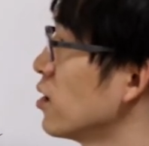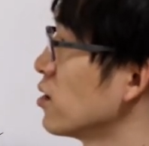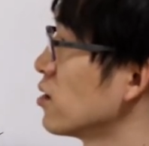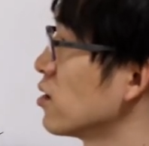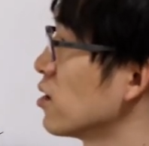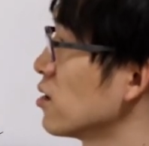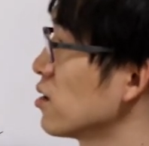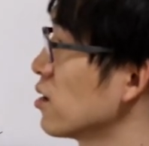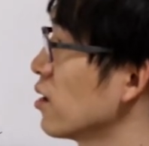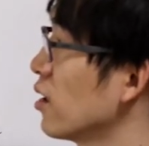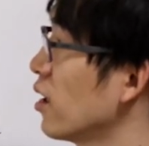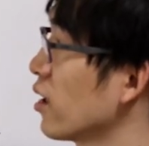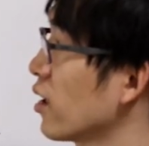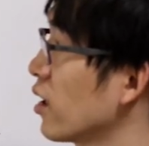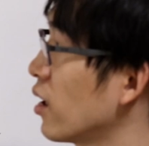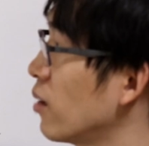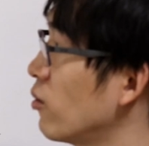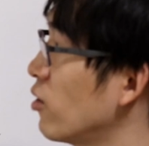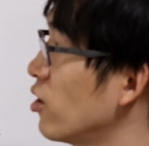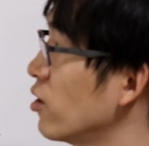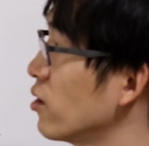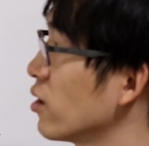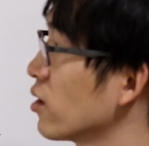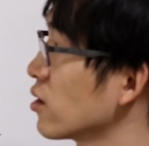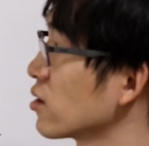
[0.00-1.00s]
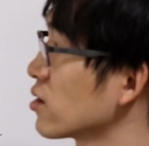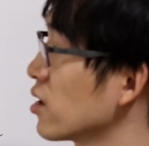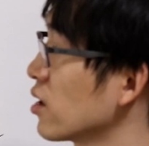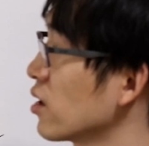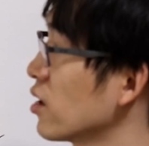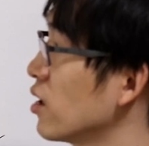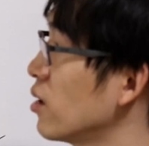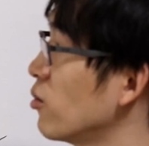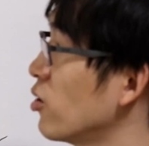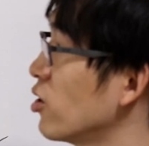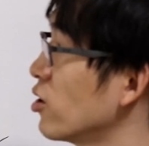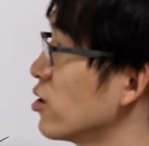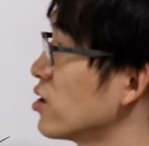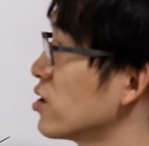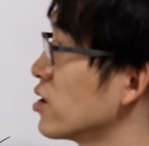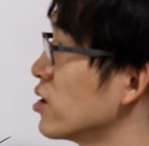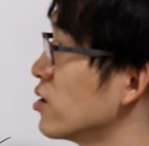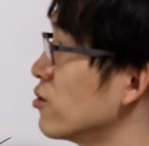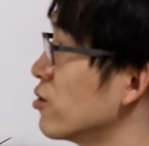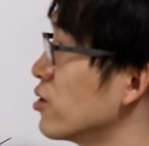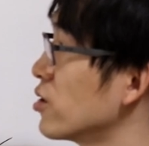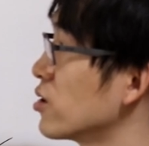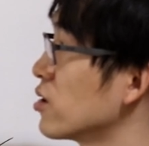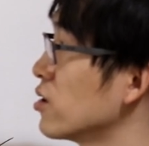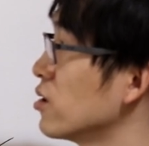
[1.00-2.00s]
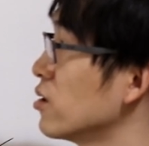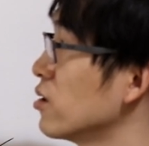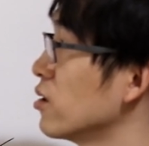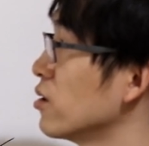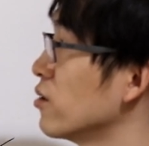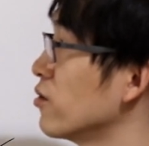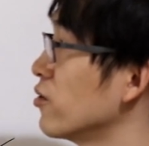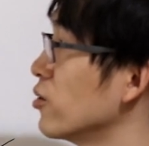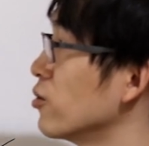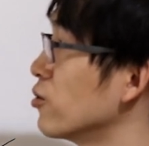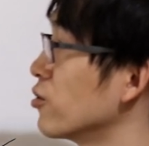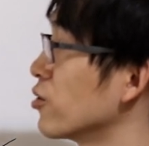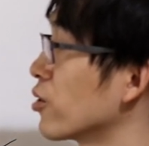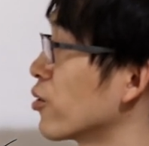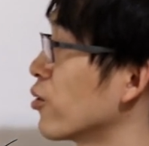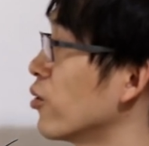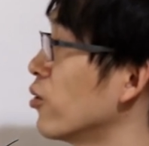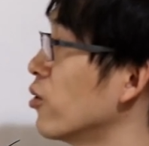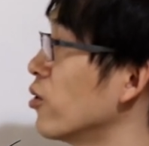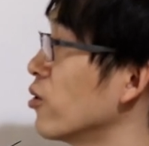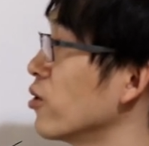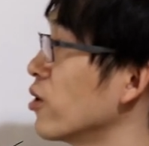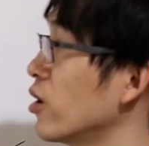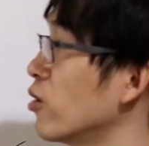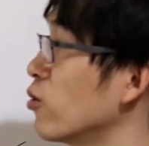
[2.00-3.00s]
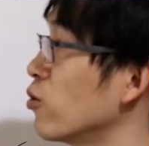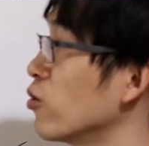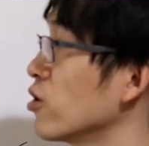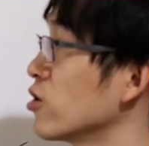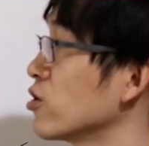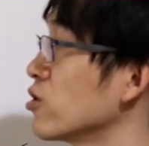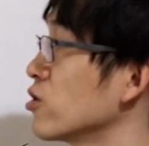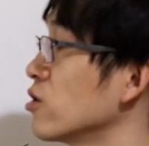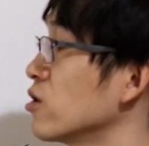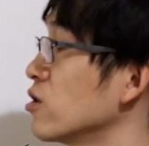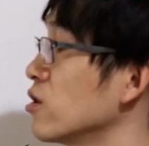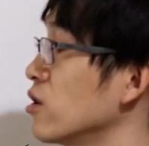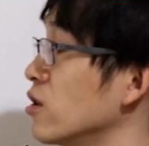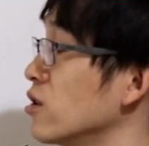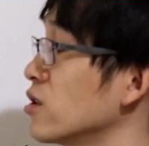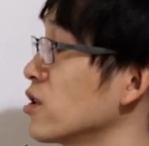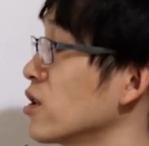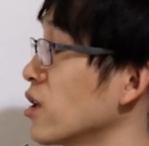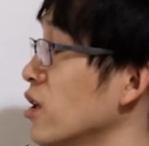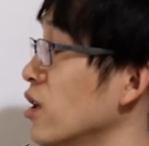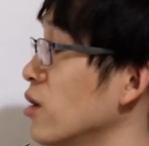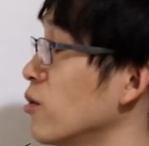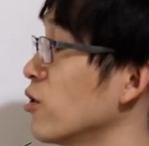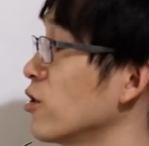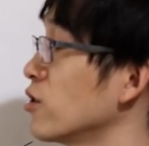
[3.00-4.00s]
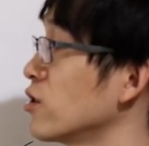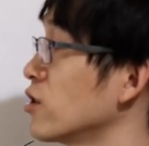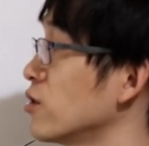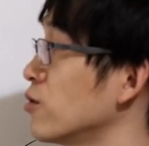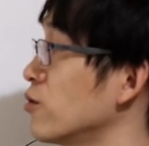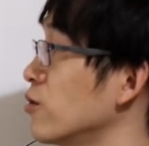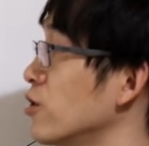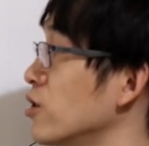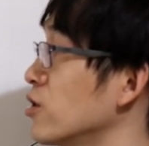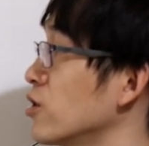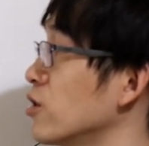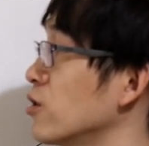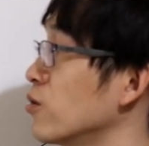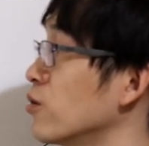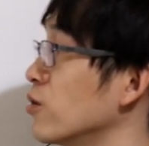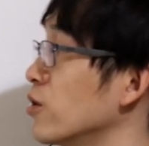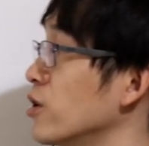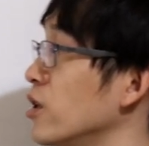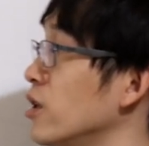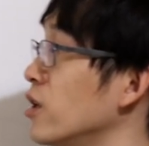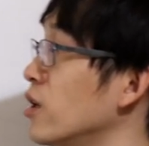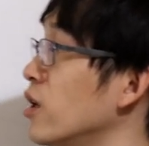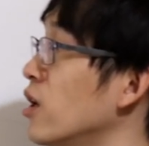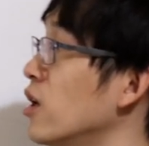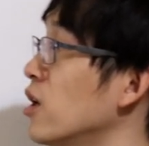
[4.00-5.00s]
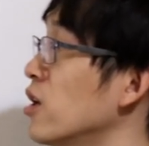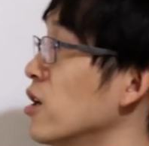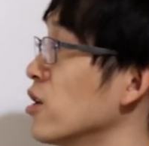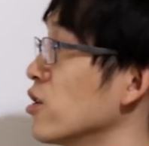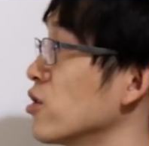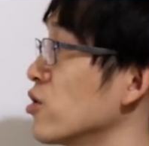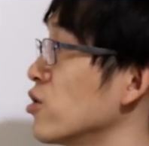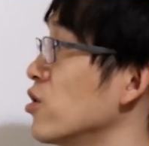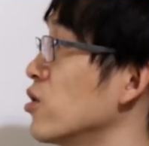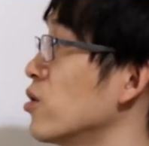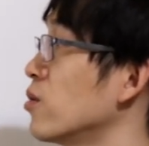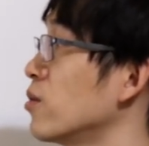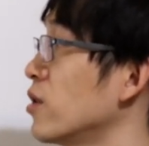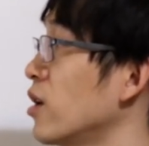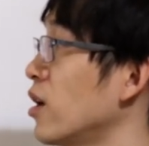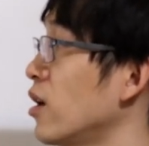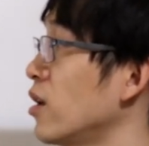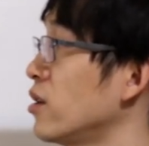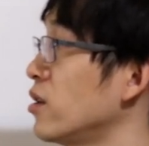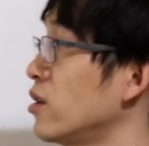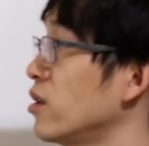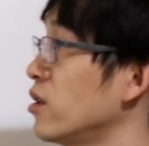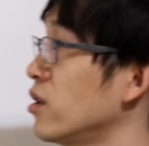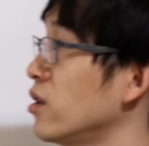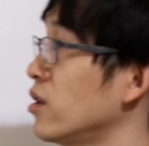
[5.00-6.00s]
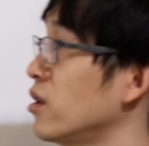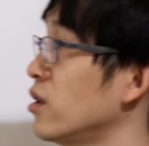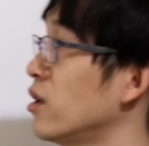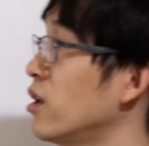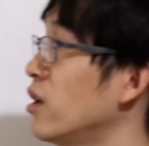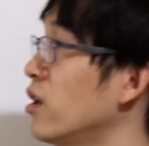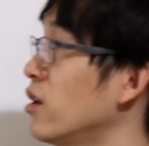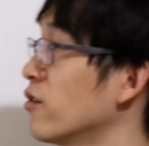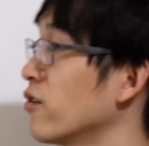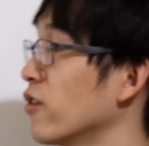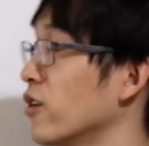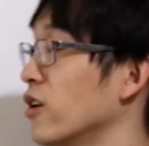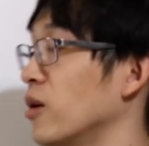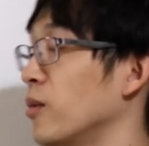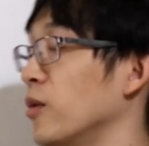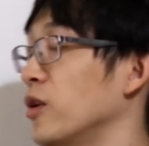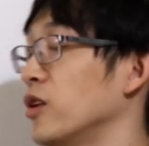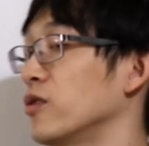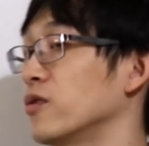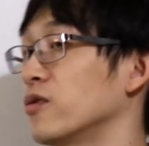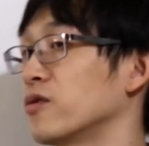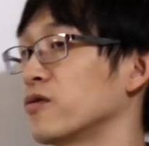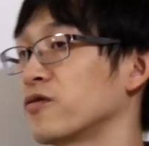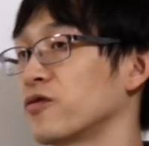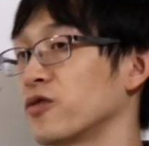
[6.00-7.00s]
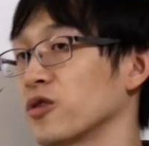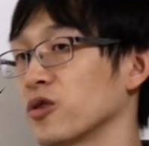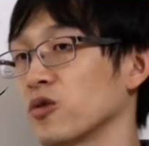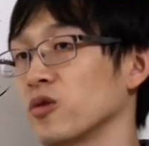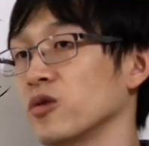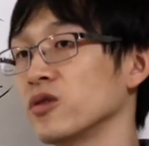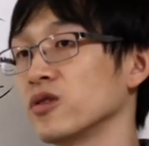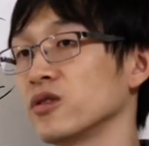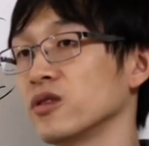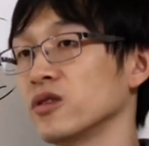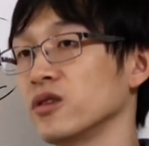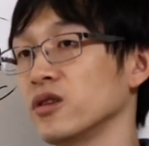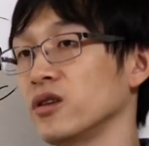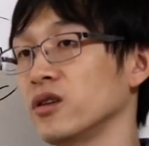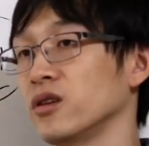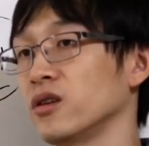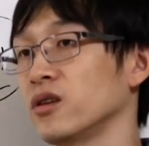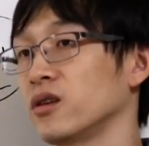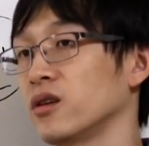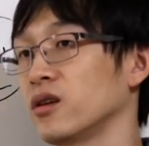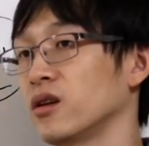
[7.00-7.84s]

just like second harmonic generation, if you recall that in second harmonic generation, we assume that the fundamental frequency,